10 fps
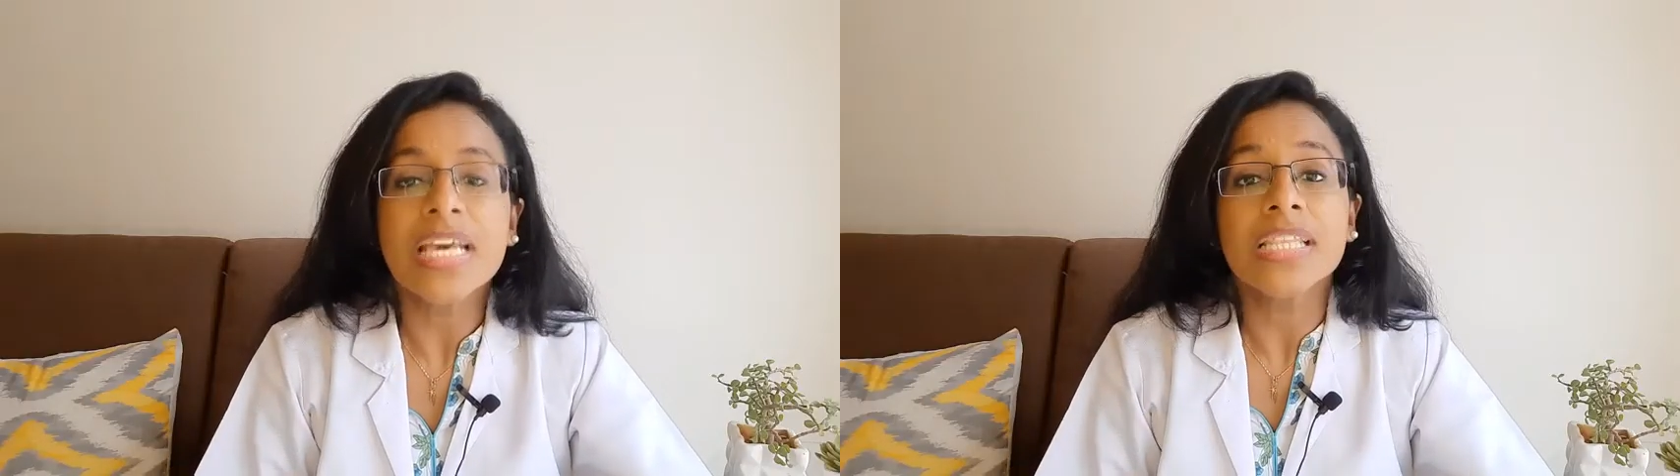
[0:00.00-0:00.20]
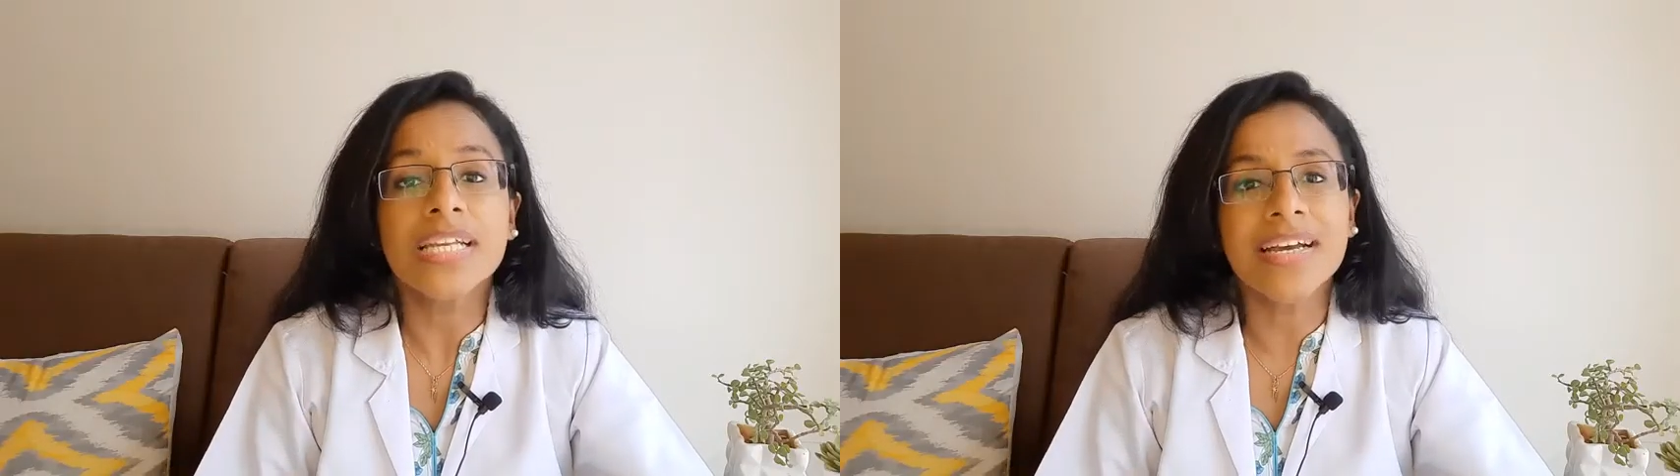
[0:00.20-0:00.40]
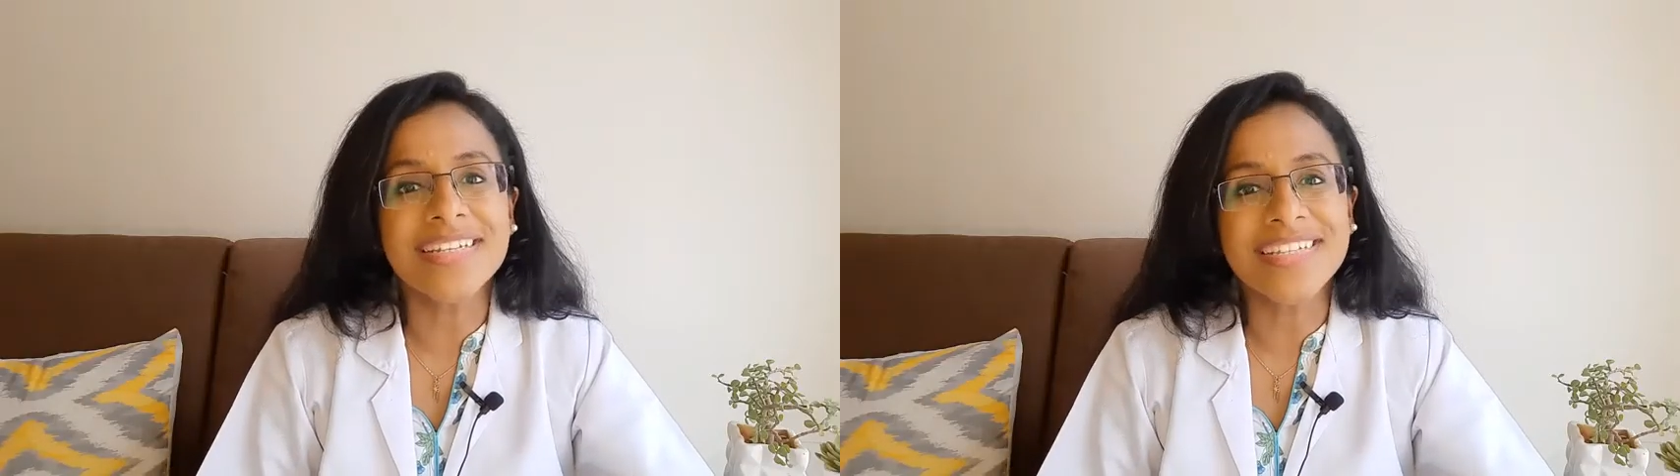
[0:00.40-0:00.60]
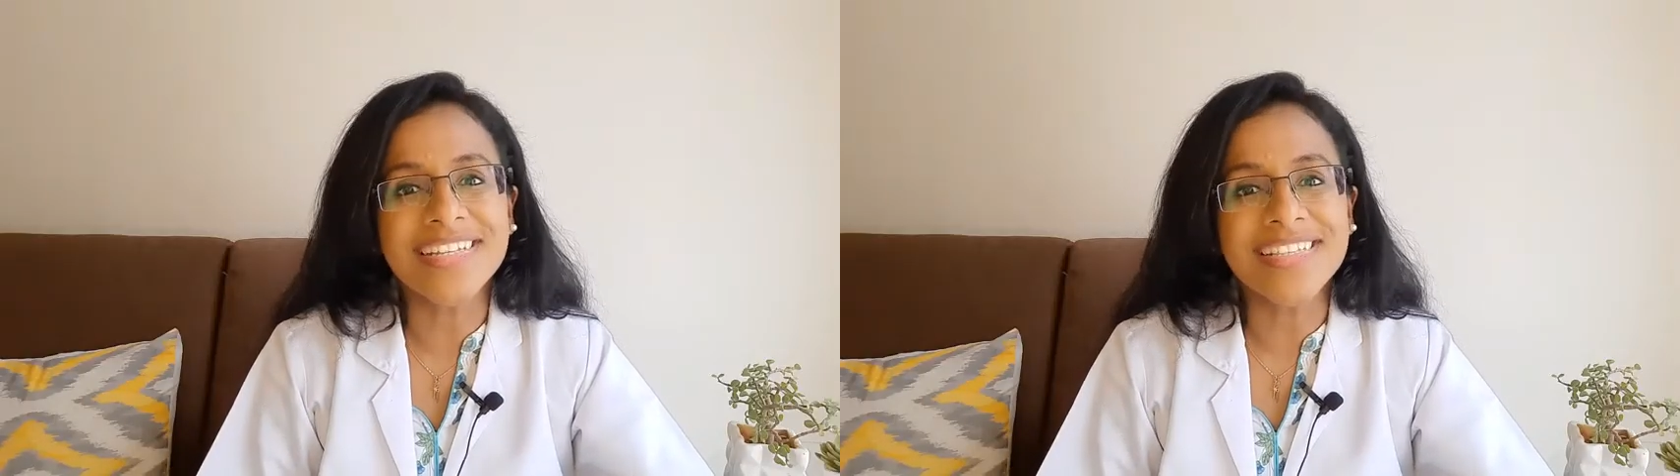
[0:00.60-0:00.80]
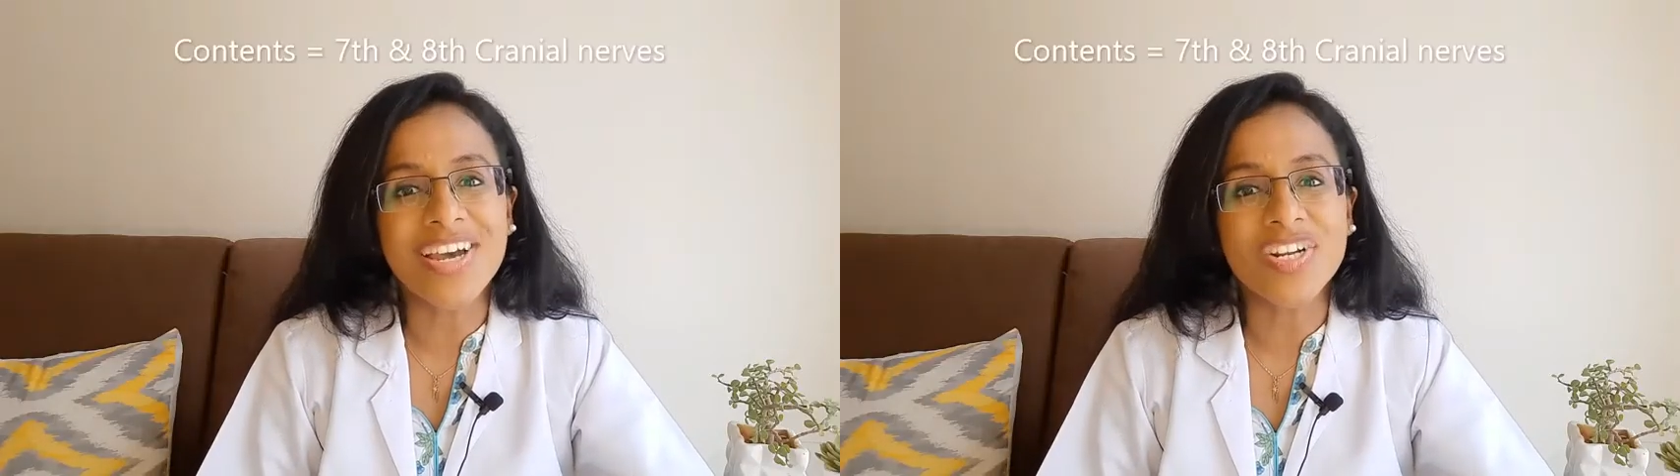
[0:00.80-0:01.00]
The
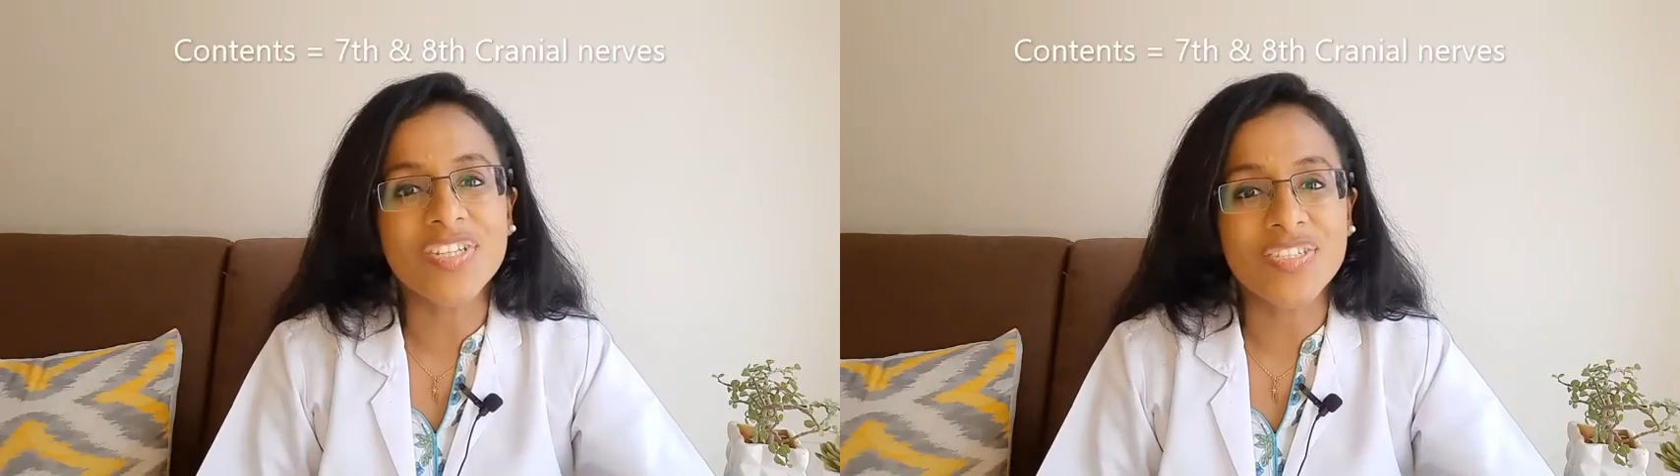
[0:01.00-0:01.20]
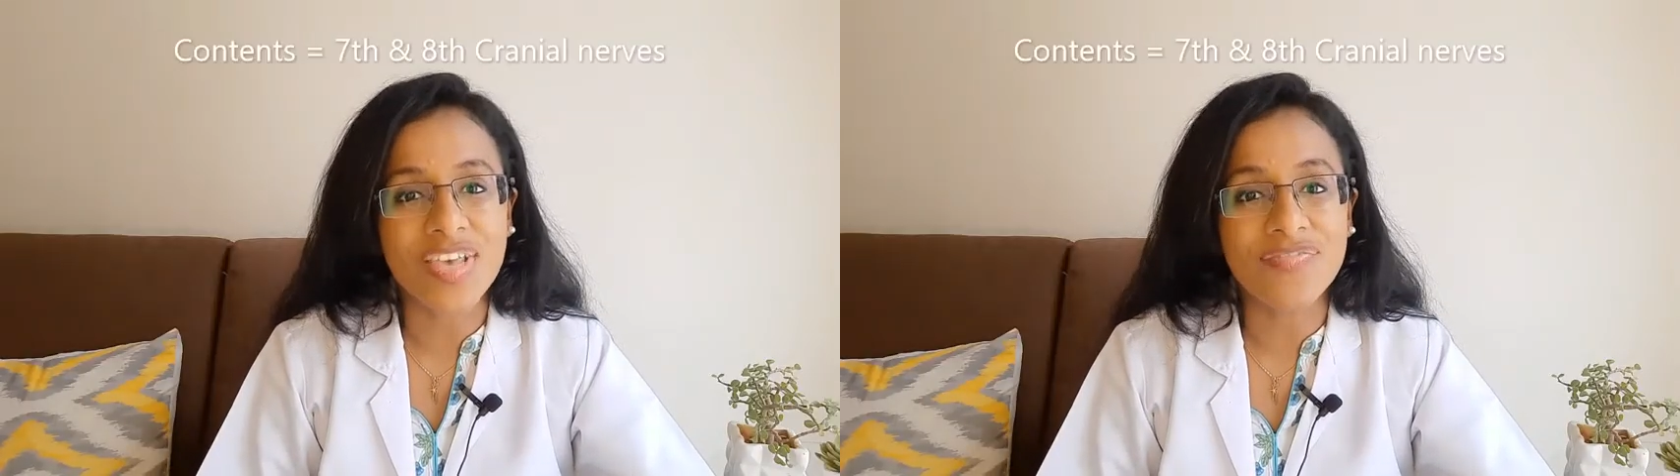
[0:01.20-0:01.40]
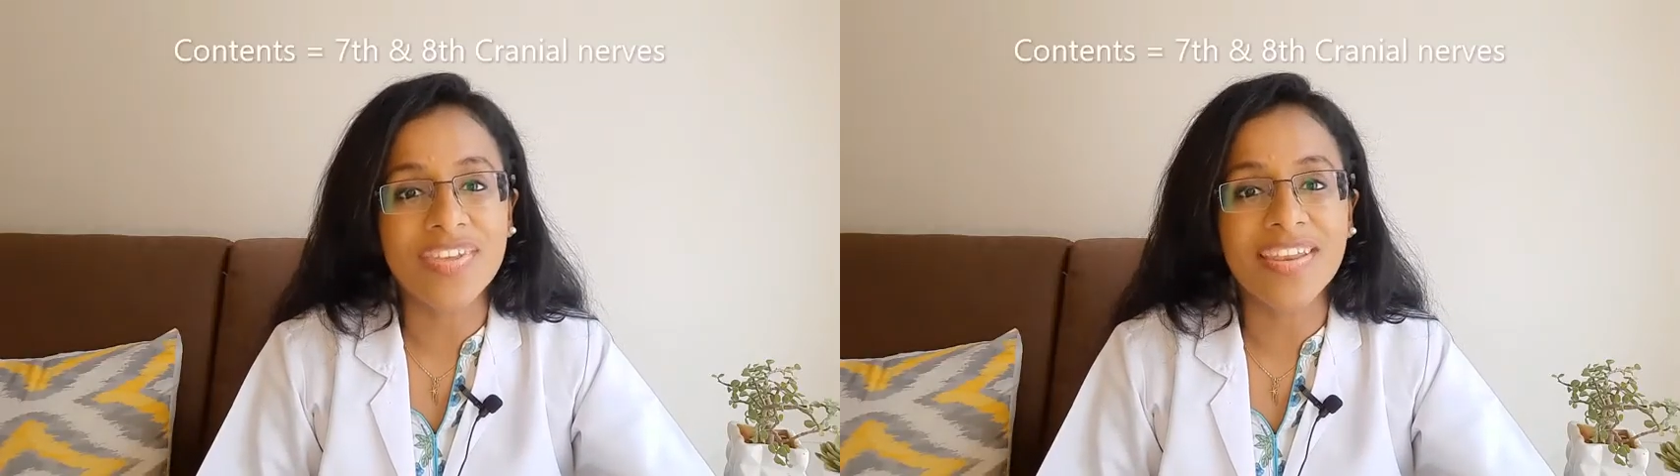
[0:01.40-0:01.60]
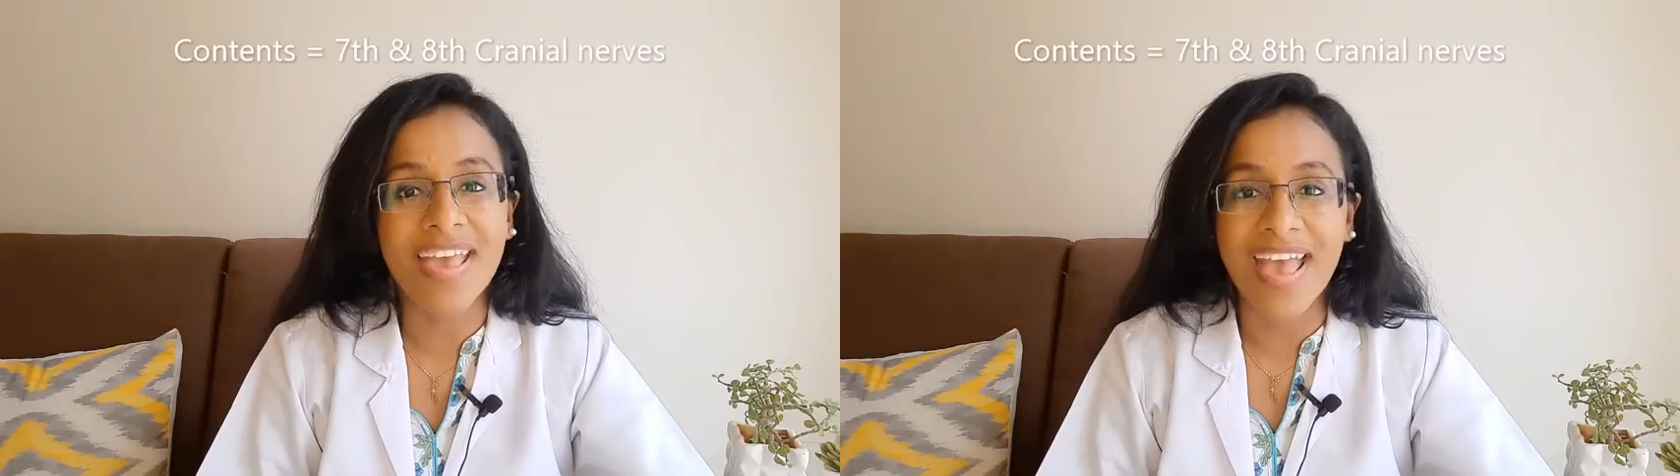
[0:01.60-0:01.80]
contents are 7